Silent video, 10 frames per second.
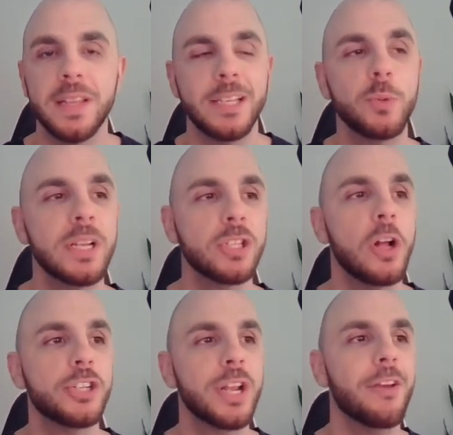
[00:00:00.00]
This one is
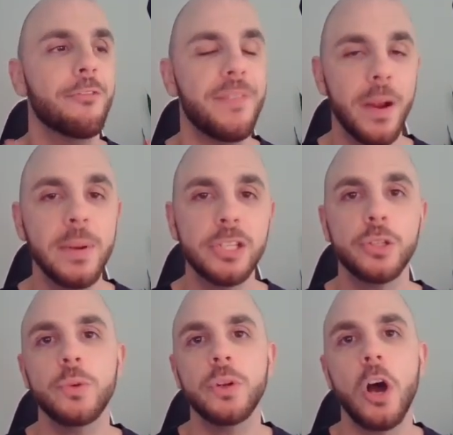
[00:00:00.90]
launching very
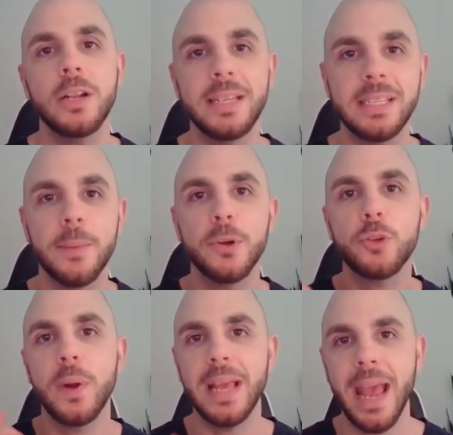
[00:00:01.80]
soon on December
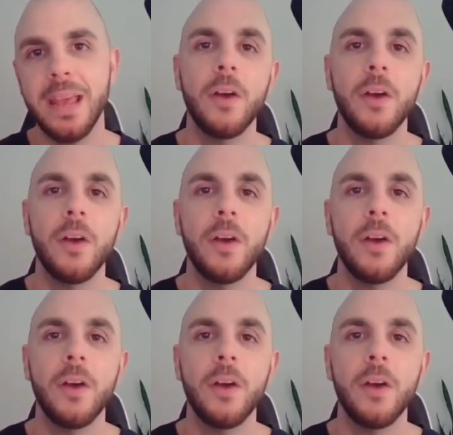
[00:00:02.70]
28th.